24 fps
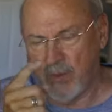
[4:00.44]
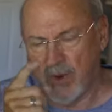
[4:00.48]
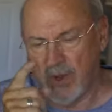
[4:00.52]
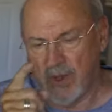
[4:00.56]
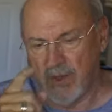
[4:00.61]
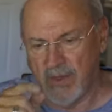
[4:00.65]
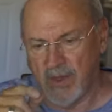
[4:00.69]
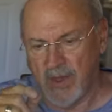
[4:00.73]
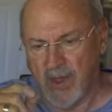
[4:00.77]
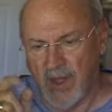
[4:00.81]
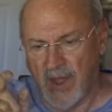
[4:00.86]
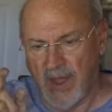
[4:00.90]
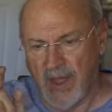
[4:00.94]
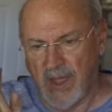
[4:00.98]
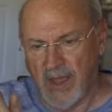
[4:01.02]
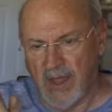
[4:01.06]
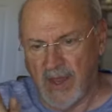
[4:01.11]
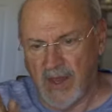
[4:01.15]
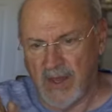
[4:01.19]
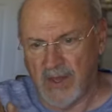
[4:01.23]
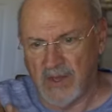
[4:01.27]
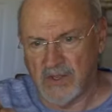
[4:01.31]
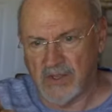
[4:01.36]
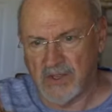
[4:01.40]
with
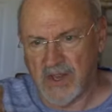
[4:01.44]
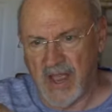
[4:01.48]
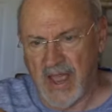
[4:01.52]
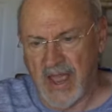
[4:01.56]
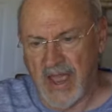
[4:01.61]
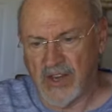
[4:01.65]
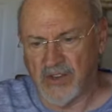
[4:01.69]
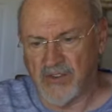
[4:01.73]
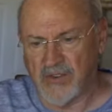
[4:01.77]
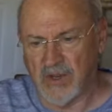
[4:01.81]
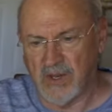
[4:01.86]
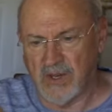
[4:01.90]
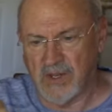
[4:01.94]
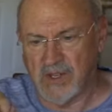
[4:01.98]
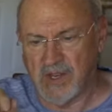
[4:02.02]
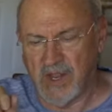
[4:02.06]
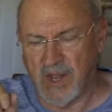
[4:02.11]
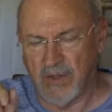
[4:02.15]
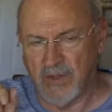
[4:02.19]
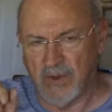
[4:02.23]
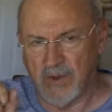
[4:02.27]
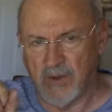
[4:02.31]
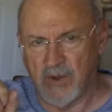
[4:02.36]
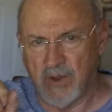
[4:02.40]
is actually
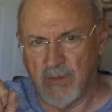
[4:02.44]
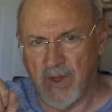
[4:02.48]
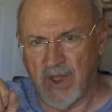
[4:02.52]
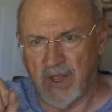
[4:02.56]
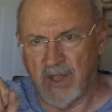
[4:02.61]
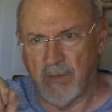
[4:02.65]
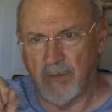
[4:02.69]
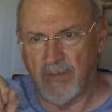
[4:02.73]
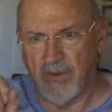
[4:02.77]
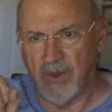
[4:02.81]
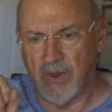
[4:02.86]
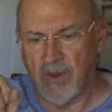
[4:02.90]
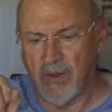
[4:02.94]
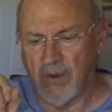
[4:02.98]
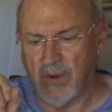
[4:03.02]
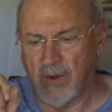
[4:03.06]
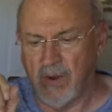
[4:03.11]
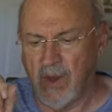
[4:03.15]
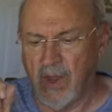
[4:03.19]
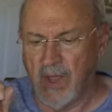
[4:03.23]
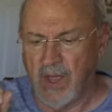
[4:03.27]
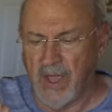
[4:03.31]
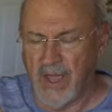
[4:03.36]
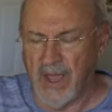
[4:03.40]
tethered to my computer,
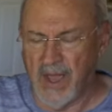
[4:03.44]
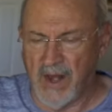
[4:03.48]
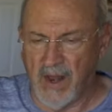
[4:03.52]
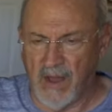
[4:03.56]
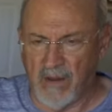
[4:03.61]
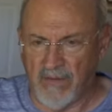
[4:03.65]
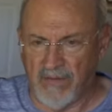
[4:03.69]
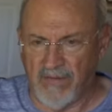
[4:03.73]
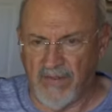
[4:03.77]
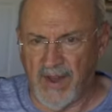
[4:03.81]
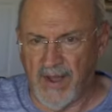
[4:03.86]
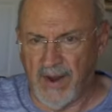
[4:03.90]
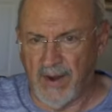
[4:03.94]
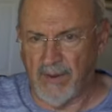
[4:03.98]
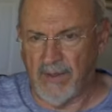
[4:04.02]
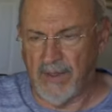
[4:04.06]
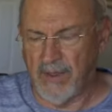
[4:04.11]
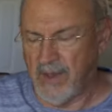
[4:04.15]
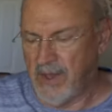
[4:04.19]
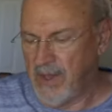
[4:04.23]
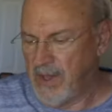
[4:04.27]
and I'll fire